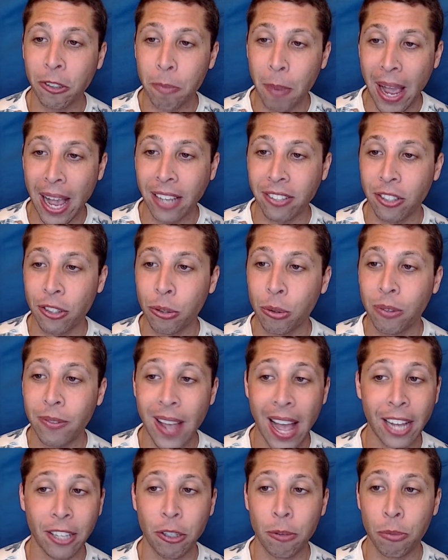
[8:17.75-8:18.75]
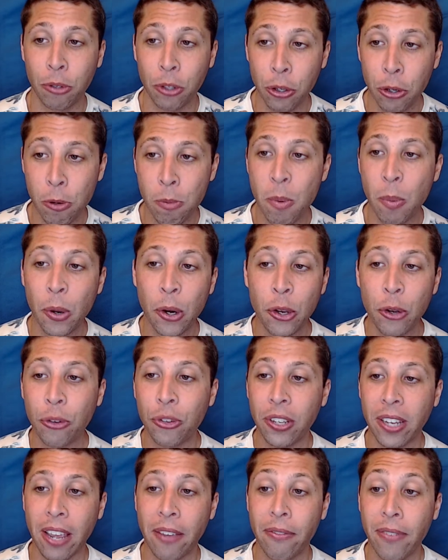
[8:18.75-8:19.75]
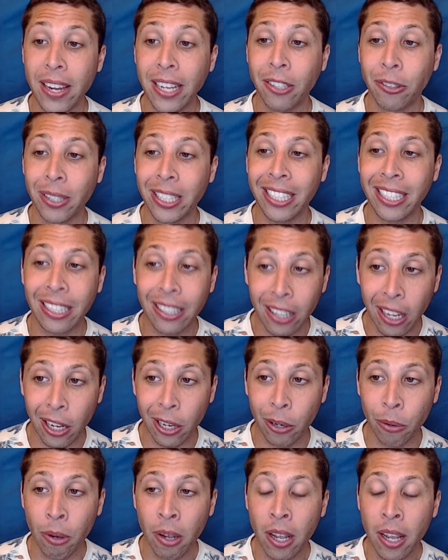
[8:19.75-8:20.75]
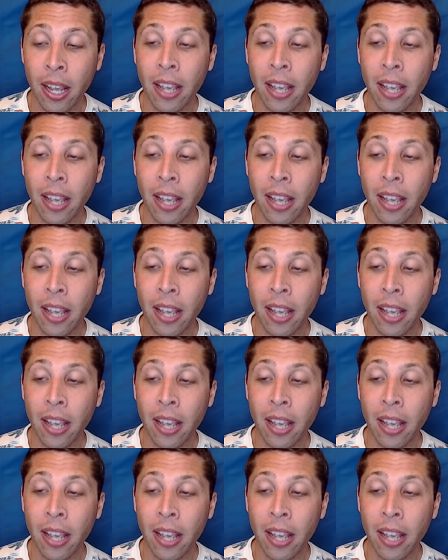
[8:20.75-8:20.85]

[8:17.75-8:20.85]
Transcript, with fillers: passed into a vacuum tube, producing a faint green glow